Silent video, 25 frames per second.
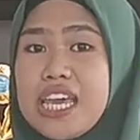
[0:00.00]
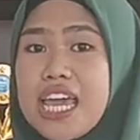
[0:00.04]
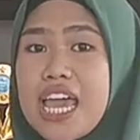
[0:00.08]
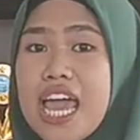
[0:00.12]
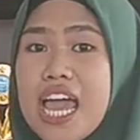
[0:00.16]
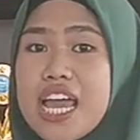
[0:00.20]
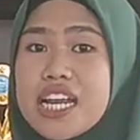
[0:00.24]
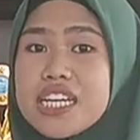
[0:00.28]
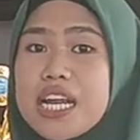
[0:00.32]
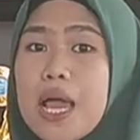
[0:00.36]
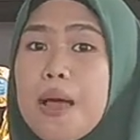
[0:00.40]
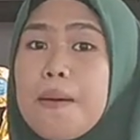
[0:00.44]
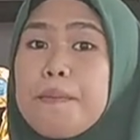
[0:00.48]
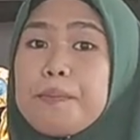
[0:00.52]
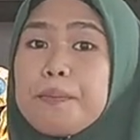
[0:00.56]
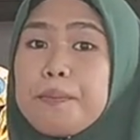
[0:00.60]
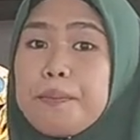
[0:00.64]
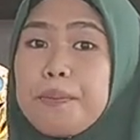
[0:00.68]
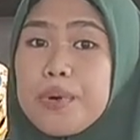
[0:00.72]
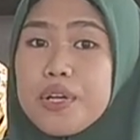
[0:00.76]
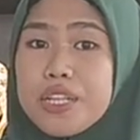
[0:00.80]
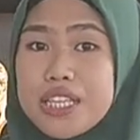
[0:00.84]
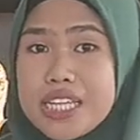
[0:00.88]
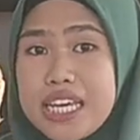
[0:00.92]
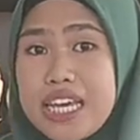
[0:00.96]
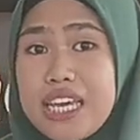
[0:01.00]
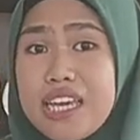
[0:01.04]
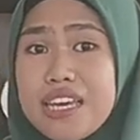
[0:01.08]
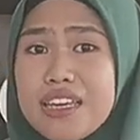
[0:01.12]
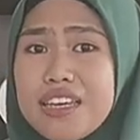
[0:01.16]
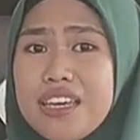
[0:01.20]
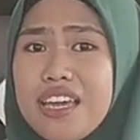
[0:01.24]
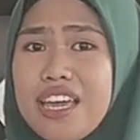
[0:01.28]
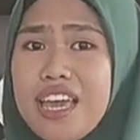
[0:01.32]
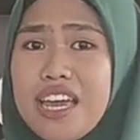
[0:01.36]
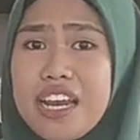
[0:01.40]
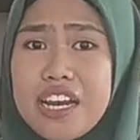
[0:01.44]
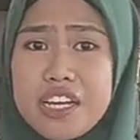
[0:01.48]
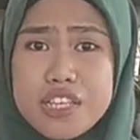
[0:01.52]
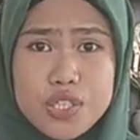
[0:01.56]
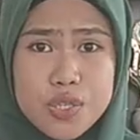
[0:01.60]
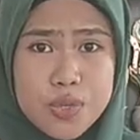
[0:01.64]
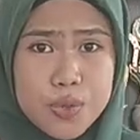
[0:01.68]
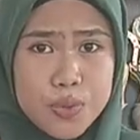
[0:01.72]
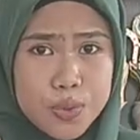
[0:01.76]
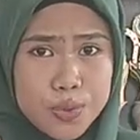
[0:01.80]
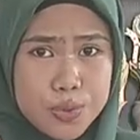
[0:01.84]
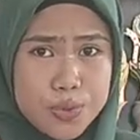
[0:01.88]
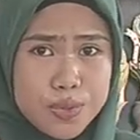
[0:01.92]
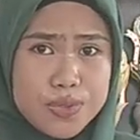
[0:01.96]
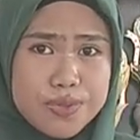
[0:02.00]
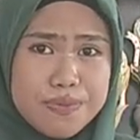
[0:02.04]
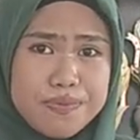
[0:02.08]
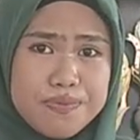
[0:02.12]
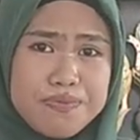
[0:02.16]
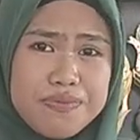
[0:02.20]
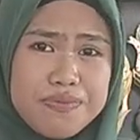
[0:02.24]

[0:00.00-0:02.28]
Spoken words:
end bullying in a school.